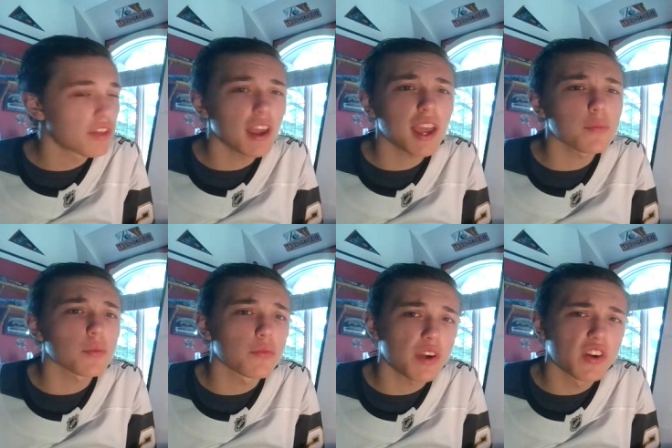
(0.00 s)
they came
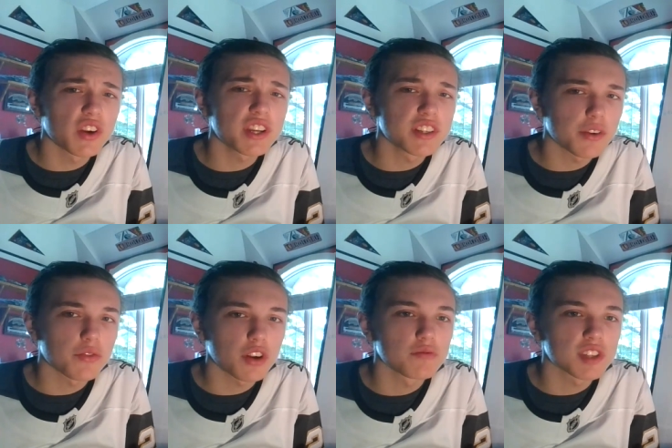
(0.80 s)
from very
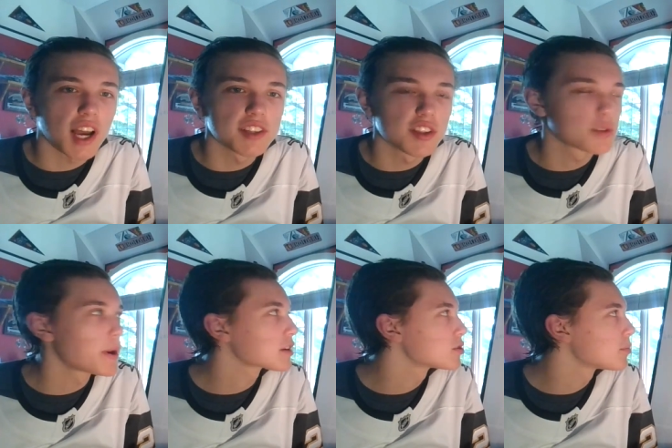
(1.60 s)
different sides of the
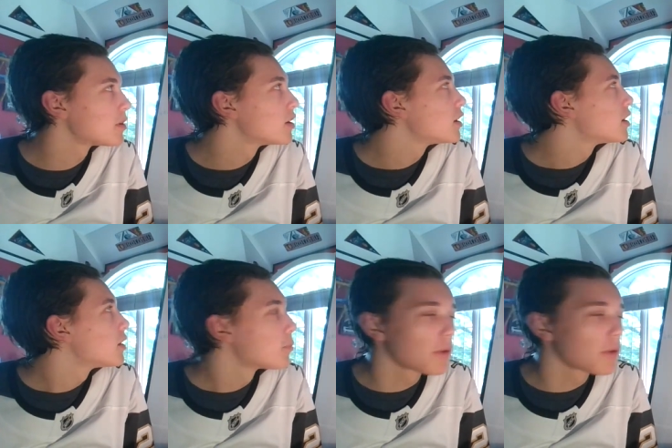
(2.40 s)
spectrum.